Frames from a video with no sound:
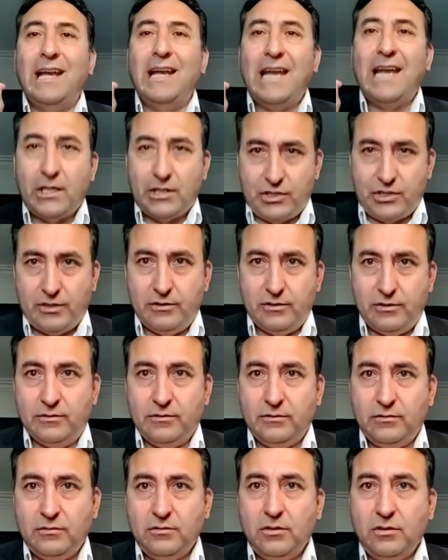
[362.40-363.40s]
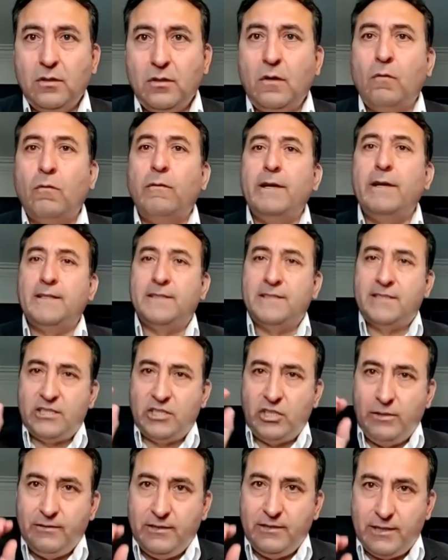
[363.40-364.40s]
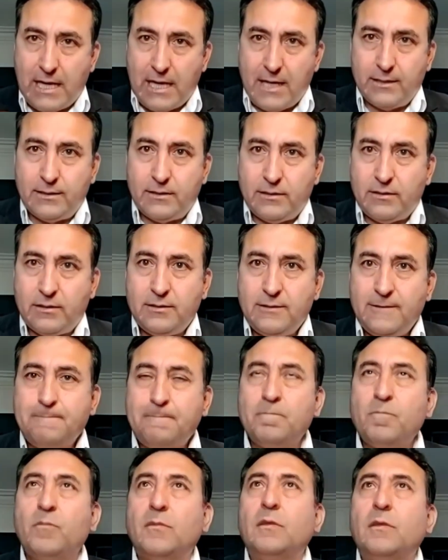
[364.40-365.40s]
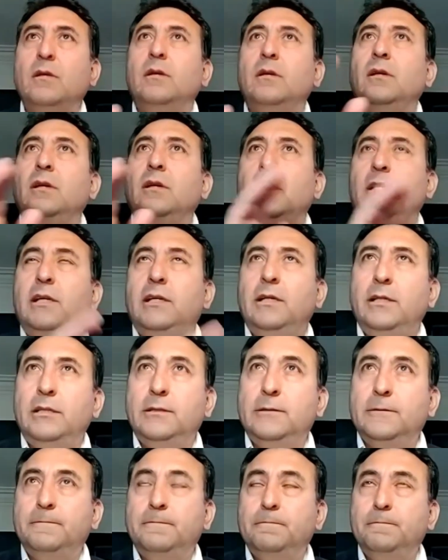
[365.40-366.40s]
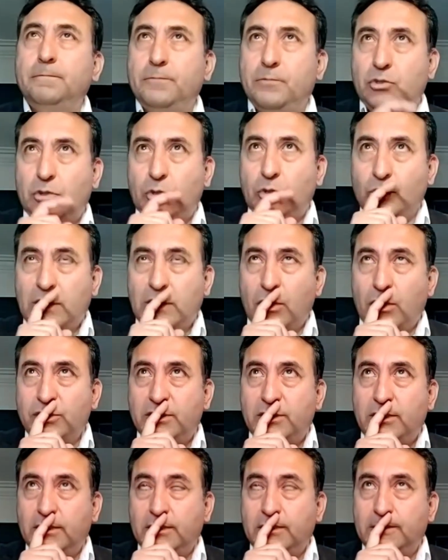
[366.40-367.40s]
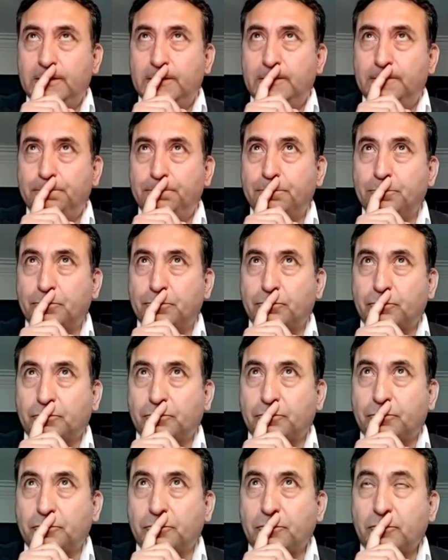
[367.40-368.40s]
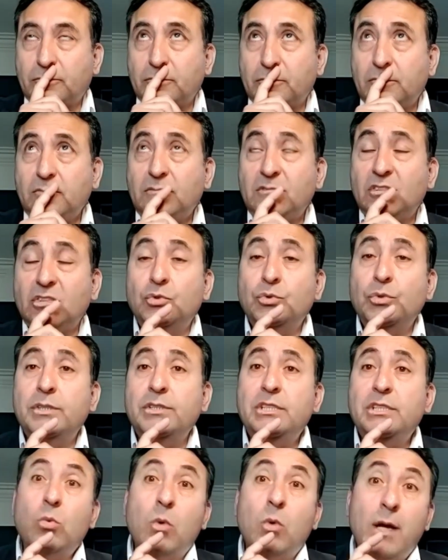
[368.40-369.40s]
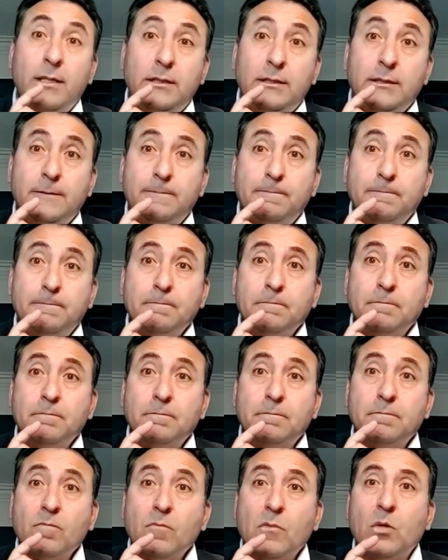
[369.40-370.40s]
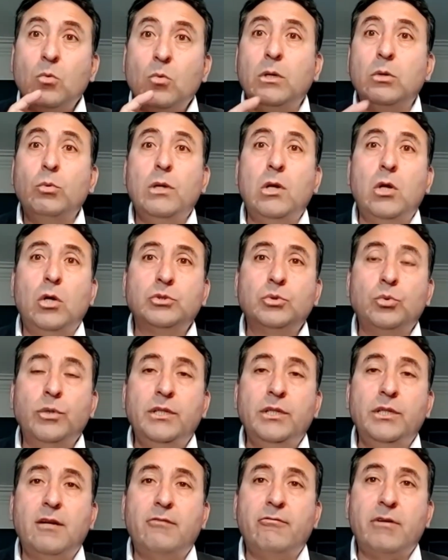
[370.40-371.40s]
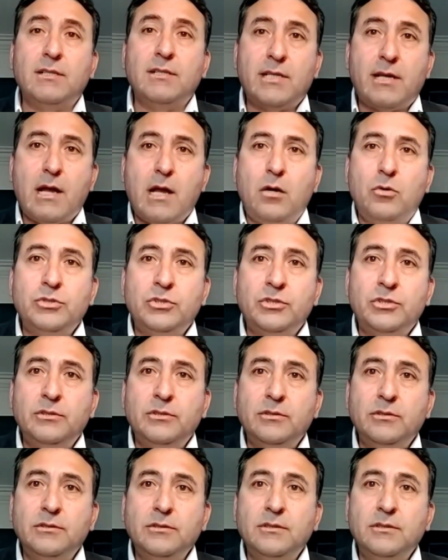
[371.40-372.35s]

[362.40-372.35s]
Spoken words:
election. We've seen that in 2021, when we lost with Andrés Arauz.